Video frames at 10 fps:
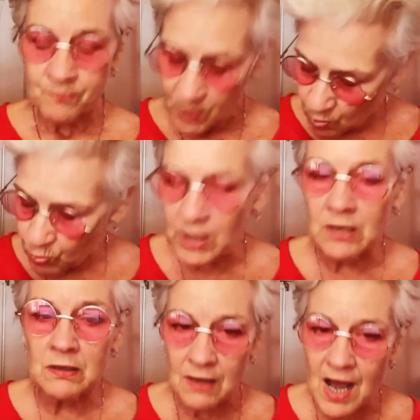You
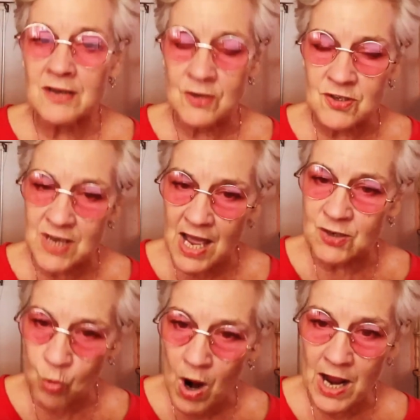will
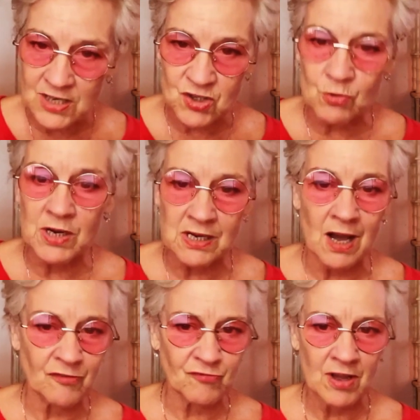understand why soon
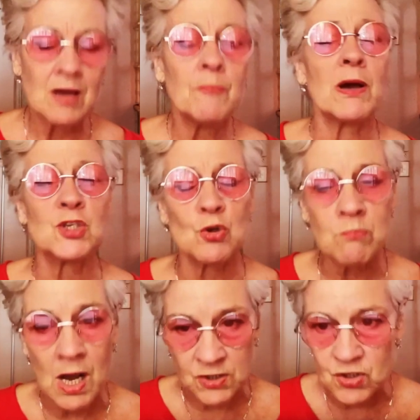enough, but you
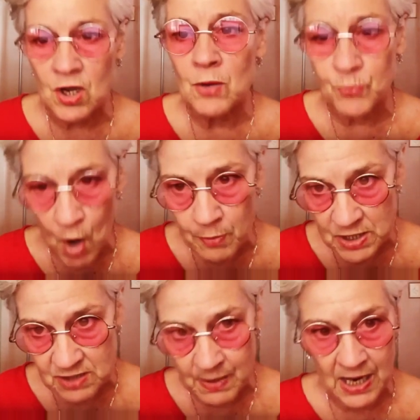must
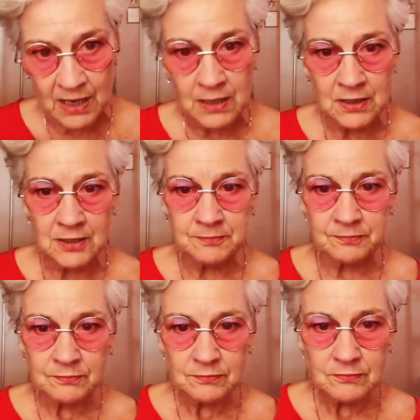promise me."
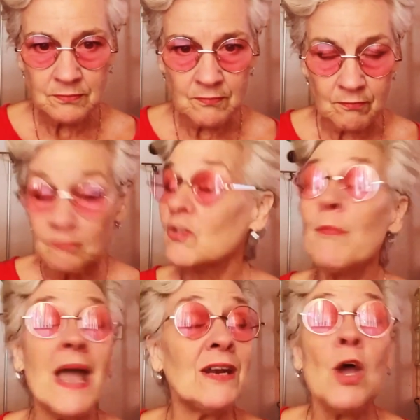The
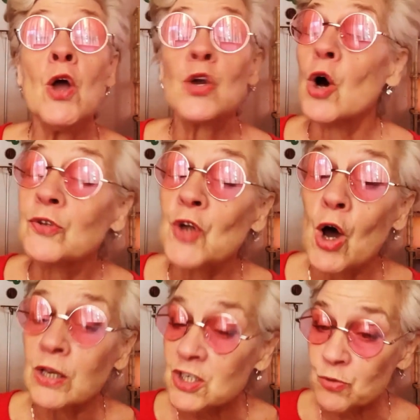man called
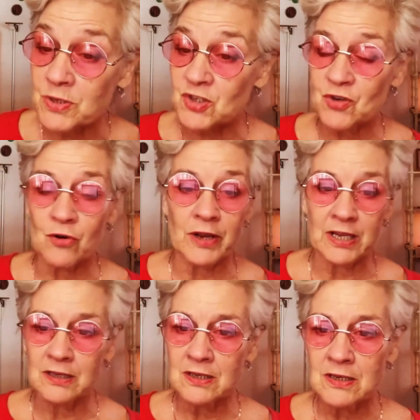Dawlish was
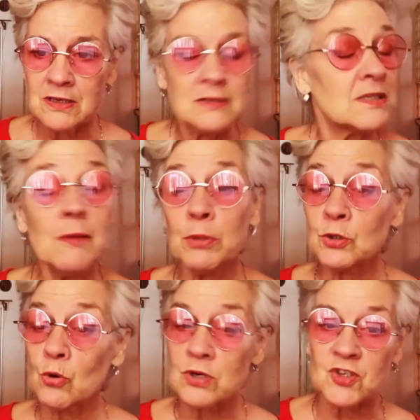stirring.
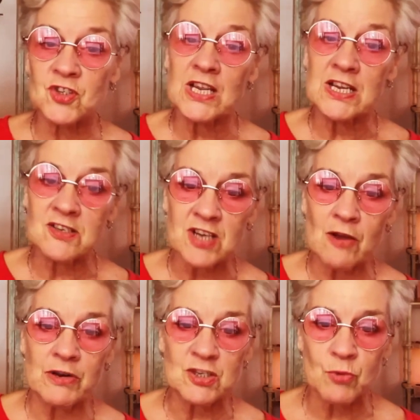Dumbledore seized
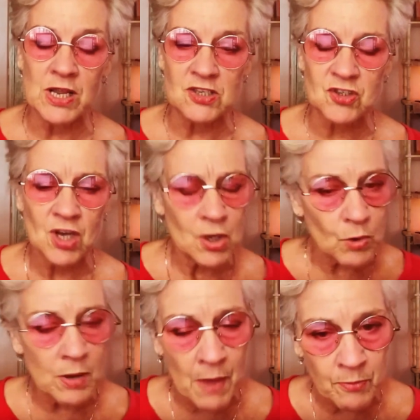Harry's wrist.
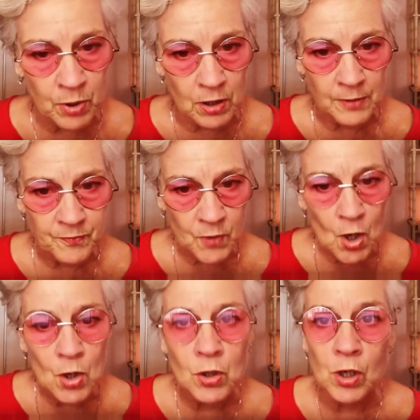"Remember,
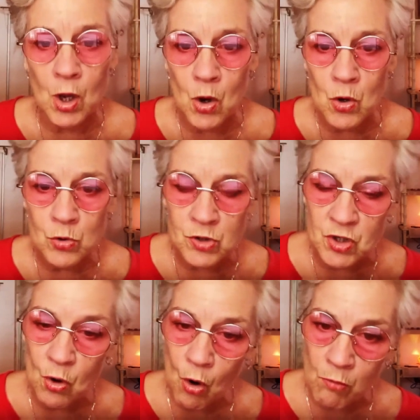close
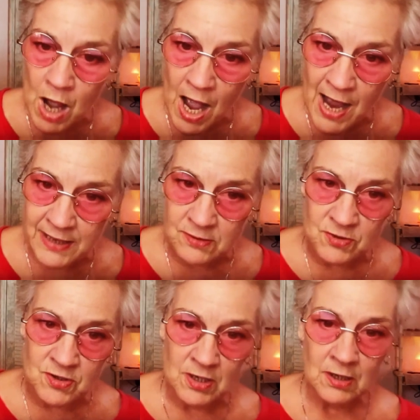your
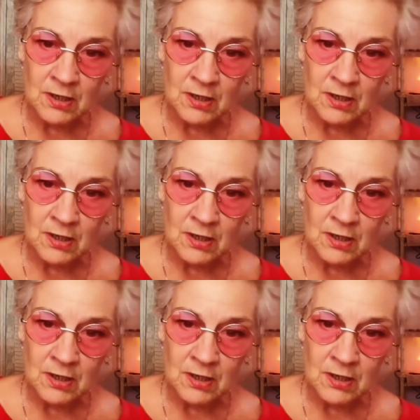mind."